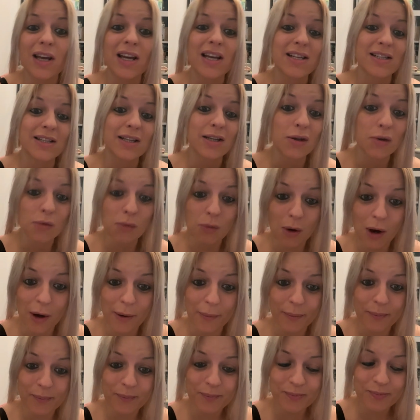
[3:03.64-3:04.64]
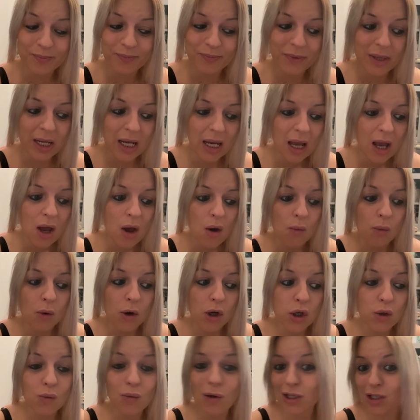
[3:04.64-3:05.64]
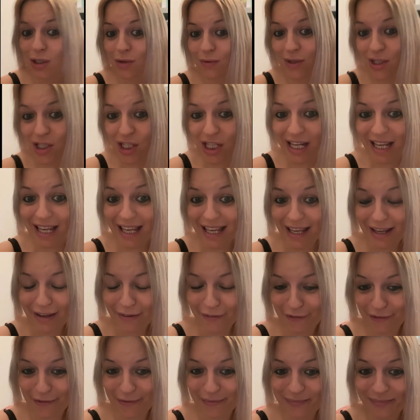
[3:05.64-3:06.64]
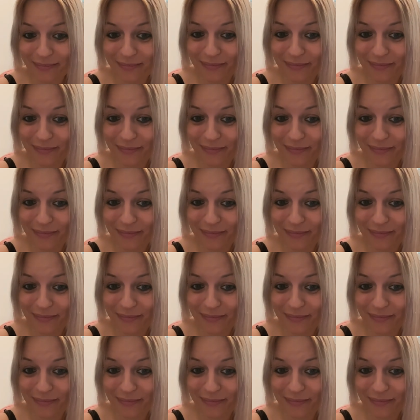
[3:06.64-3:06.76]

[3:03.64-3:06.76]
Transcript: what it is that you want, what you want to achieve,